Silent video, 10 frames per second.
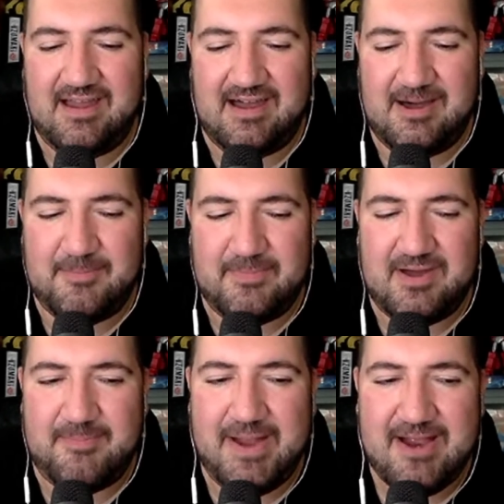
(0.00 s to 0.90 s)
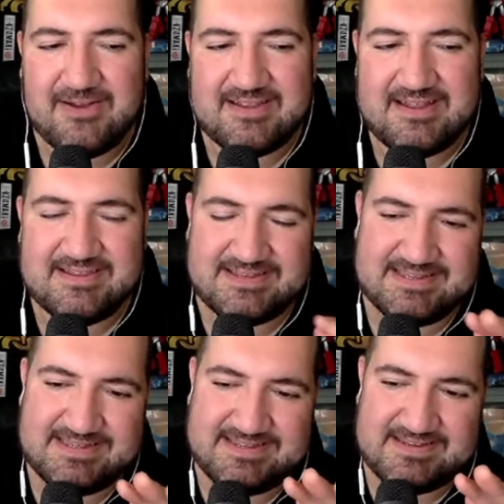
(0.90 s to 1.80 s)
Apparently
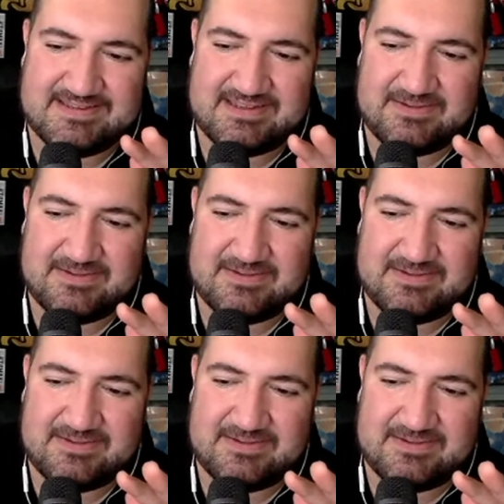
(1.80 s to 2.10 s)
this is